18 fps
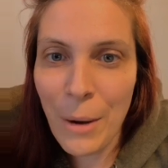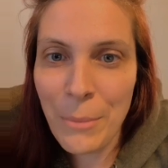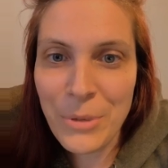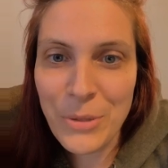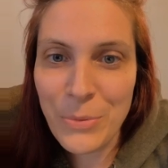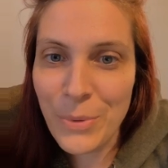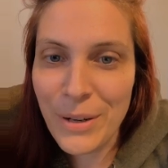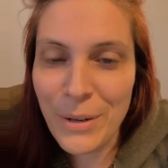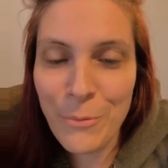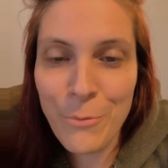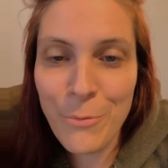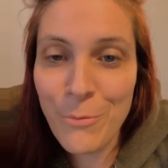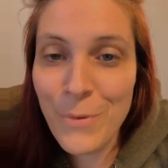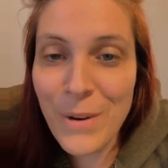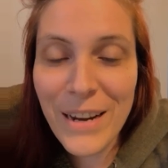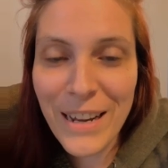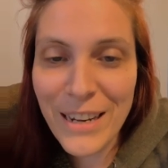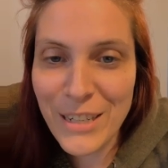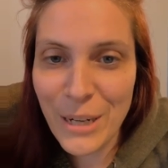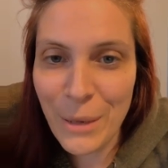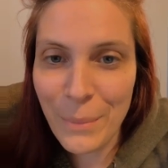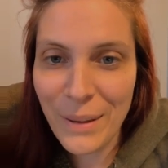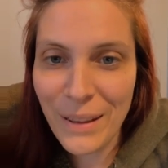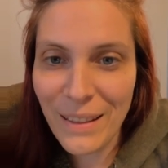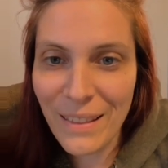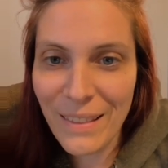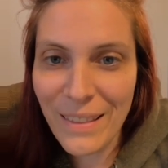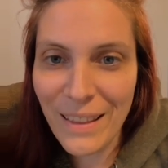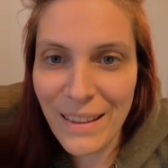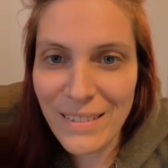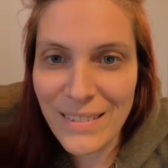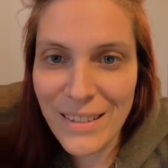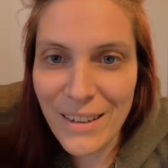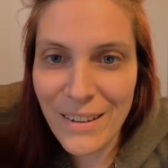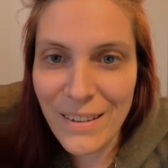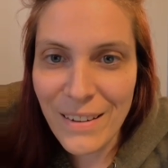I'm just rehashing up on all the
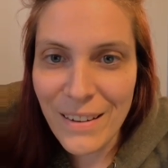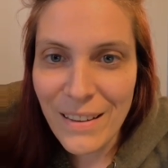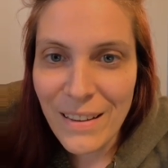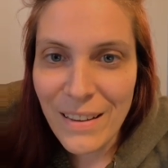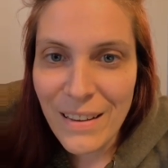things here.